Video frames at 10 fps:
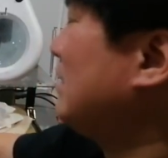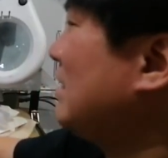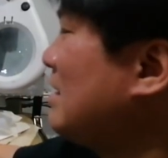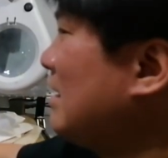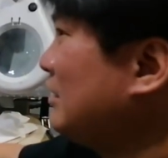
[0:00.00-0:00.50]
we
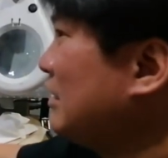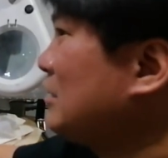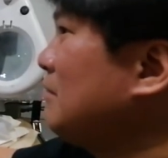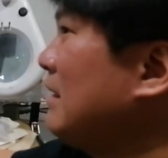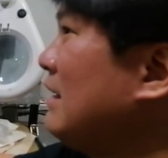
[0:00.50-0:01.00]
did the
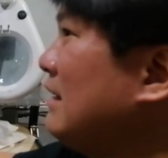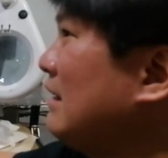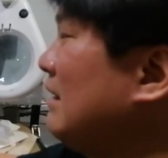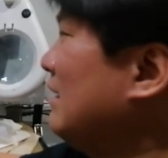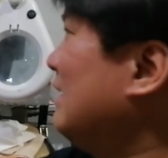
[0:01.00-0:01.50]
adjustment.
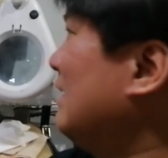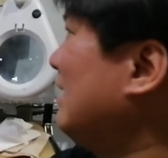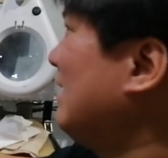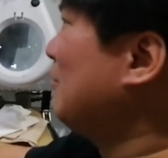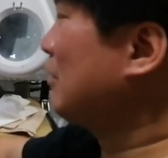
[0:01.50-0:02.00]

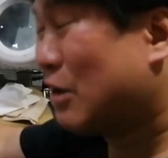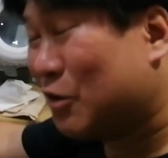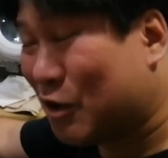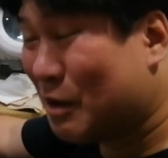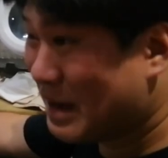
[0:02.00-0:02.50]
And we're
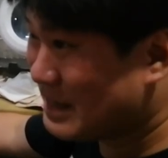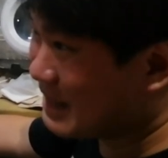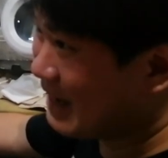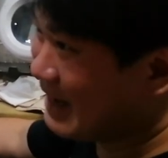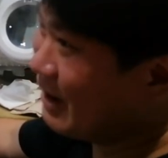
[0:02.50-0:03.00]
gonna do the
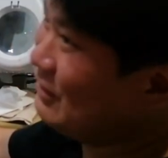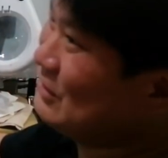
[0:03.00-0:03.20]
baseline now.